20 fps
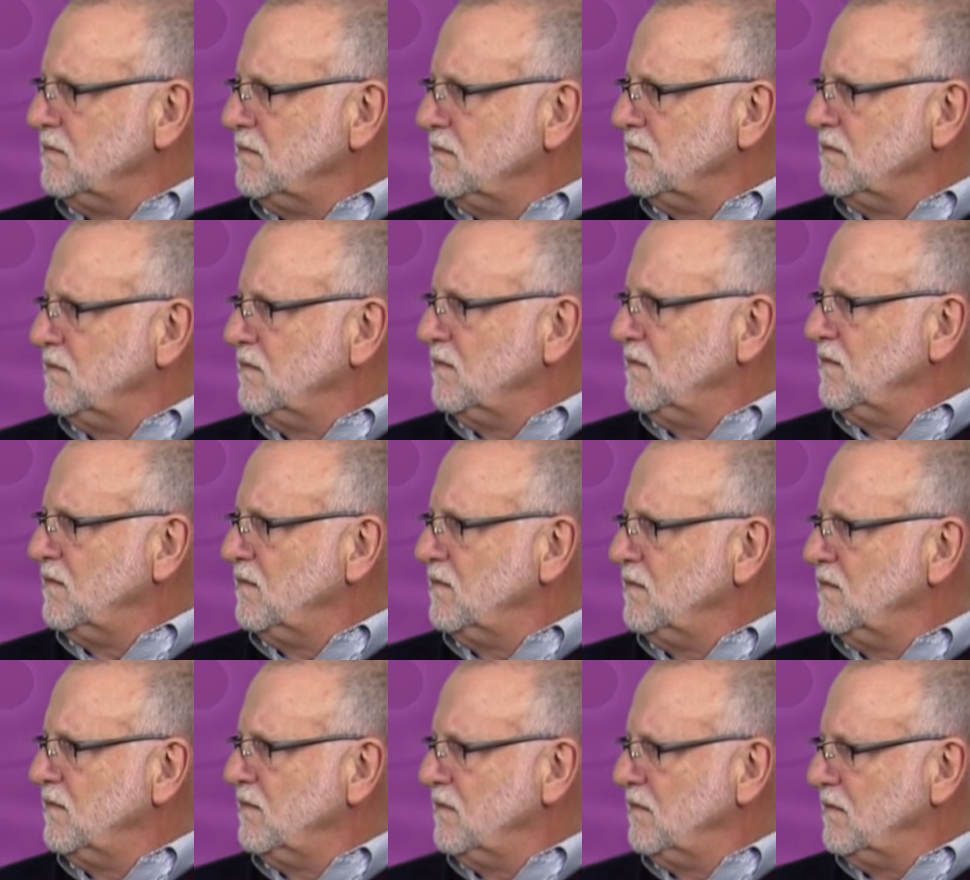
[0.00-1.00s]

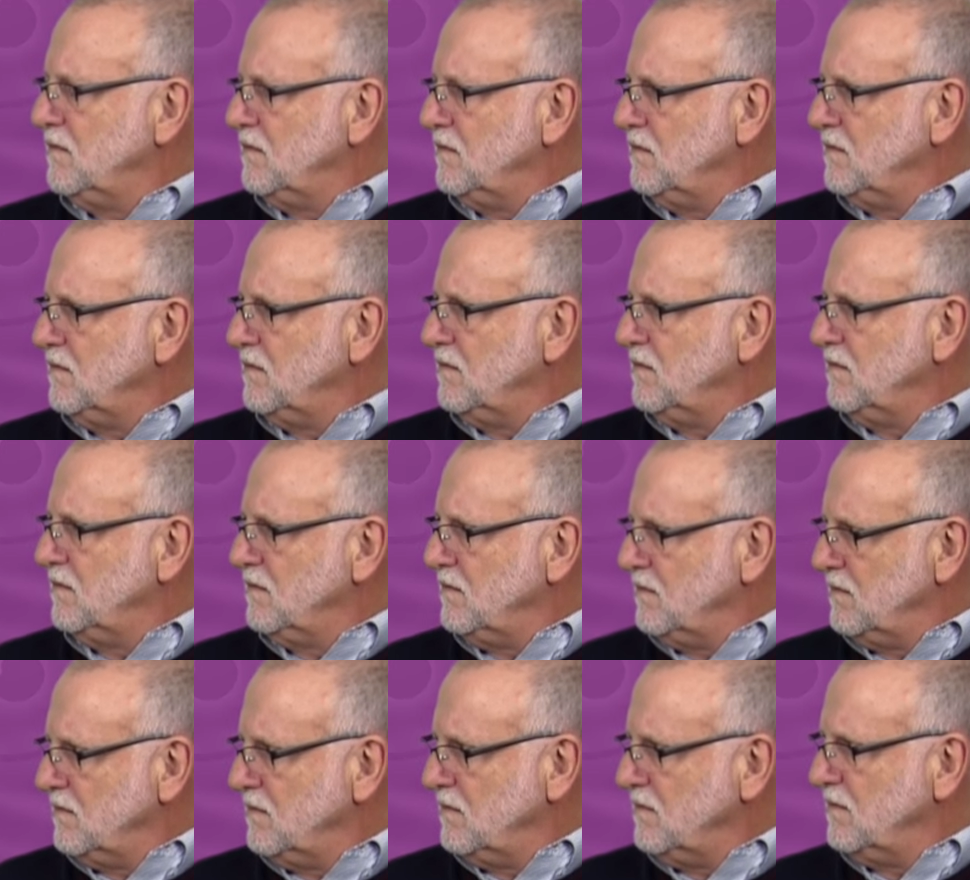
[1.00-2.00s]

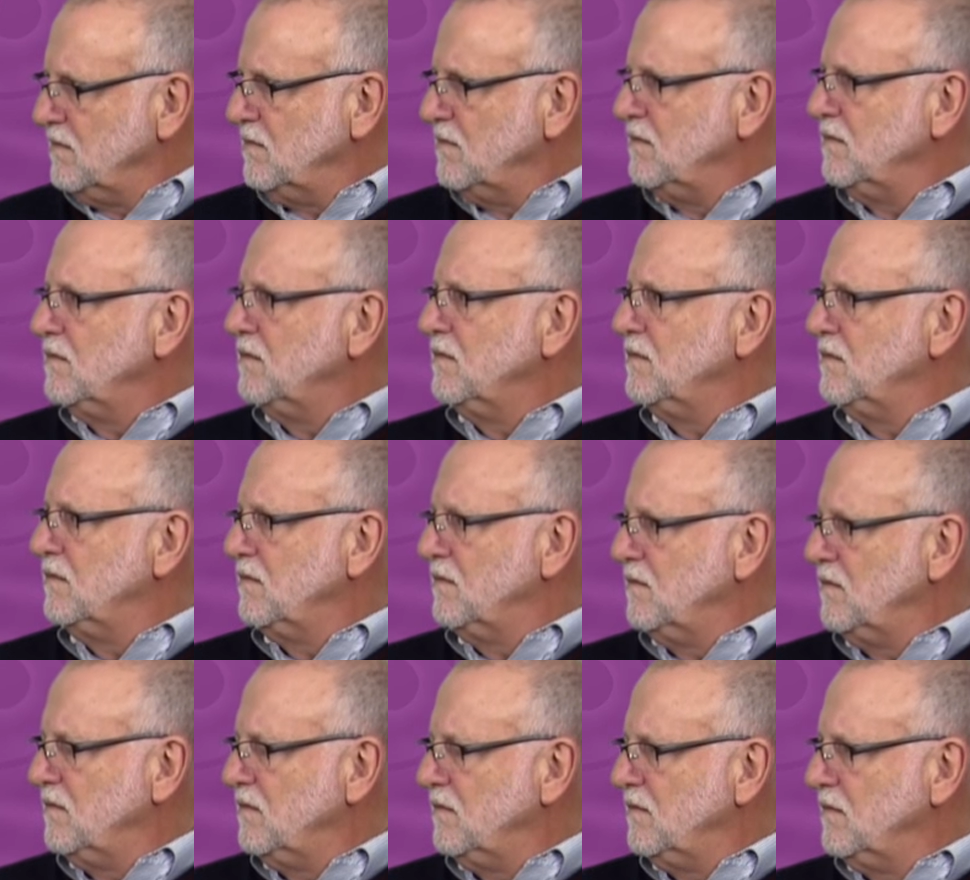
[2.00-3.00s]

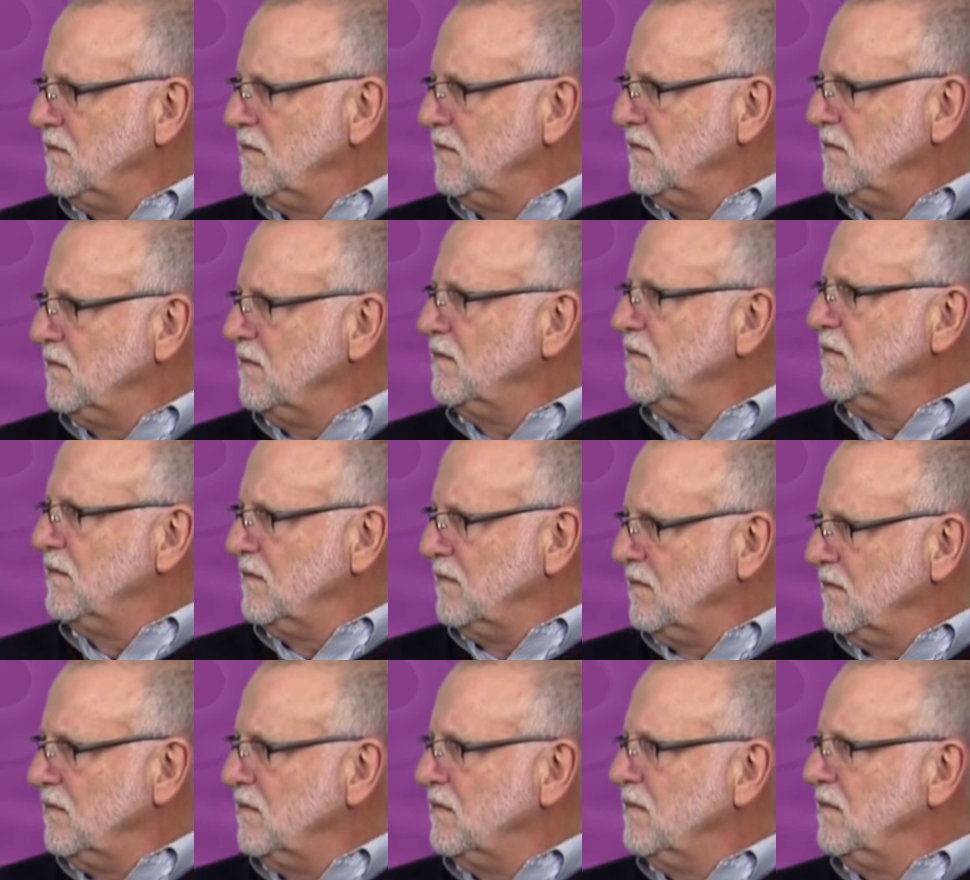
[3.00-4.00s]

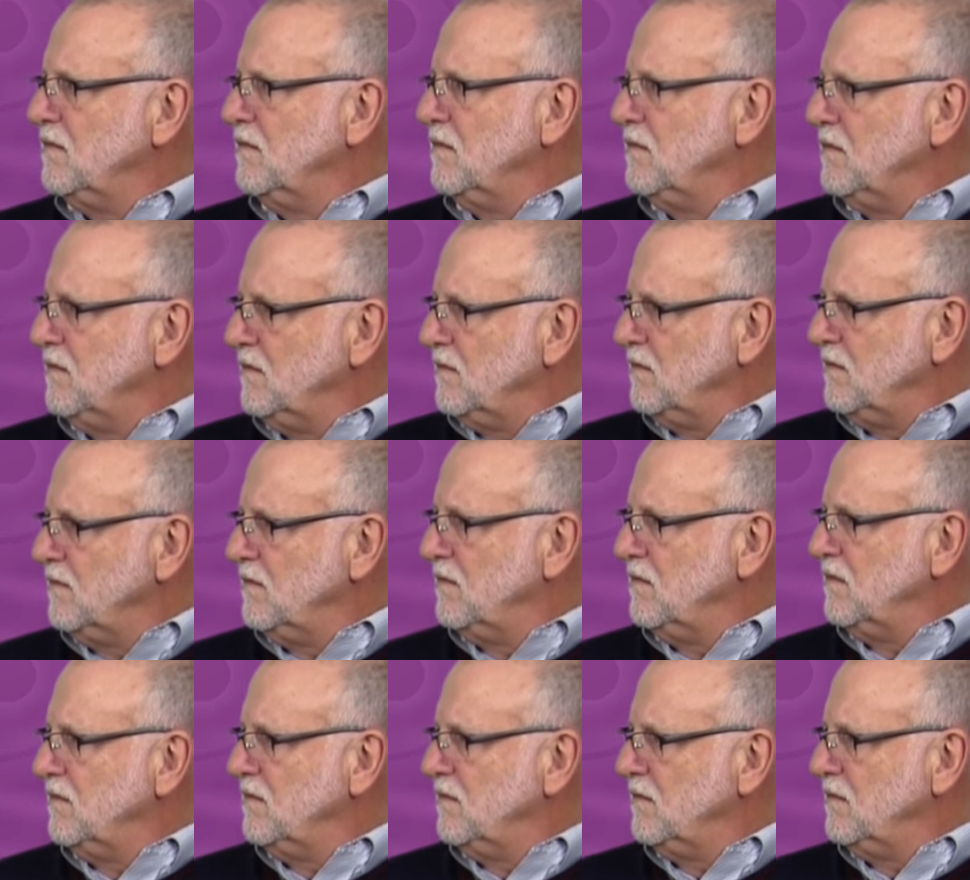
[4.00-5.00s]

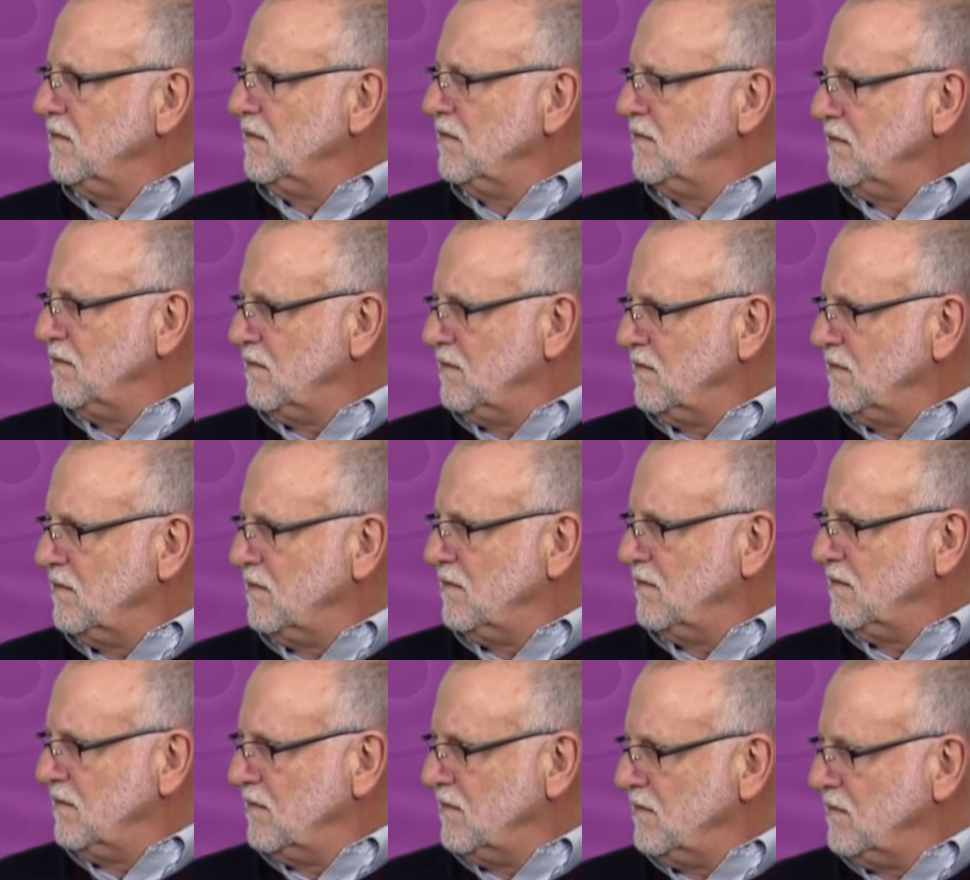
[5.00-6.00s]

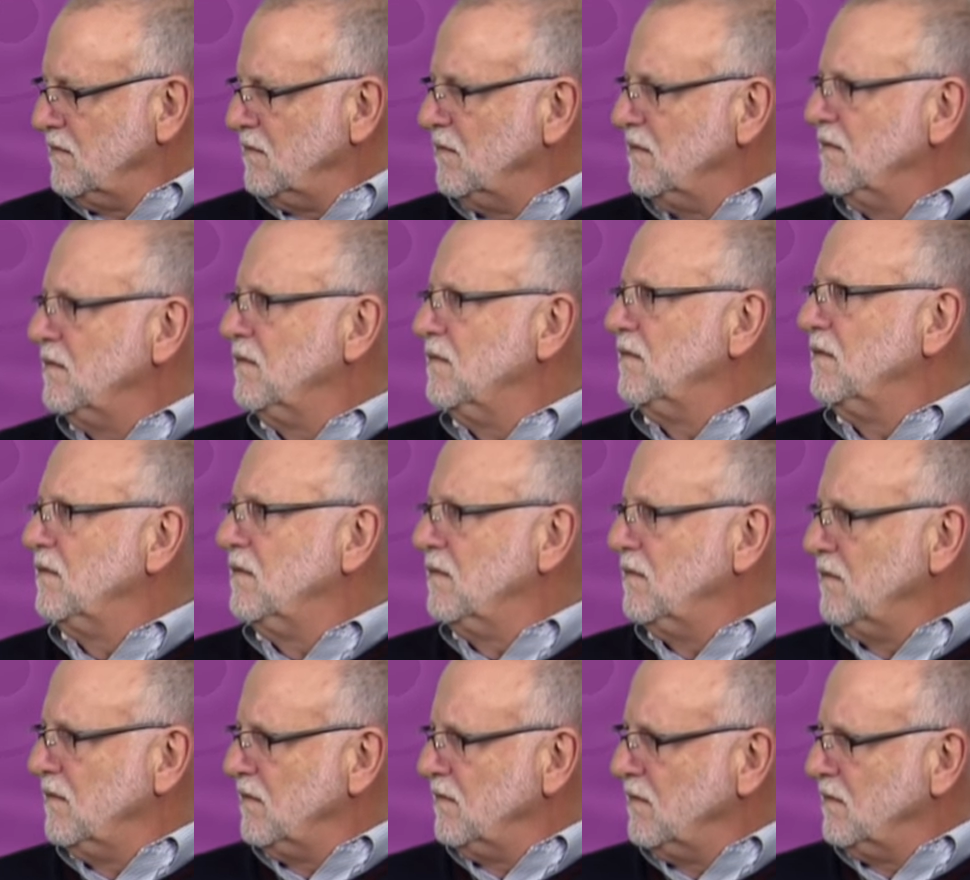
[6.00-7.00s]

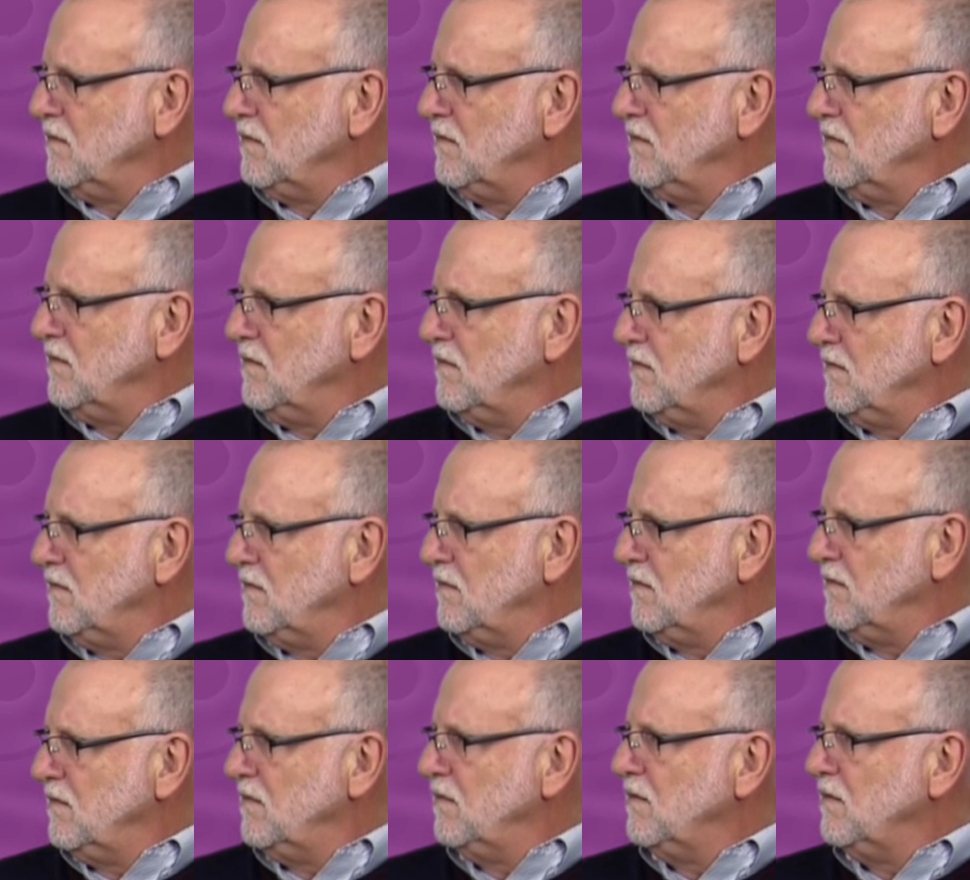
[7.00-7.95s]
This person isn't speaking.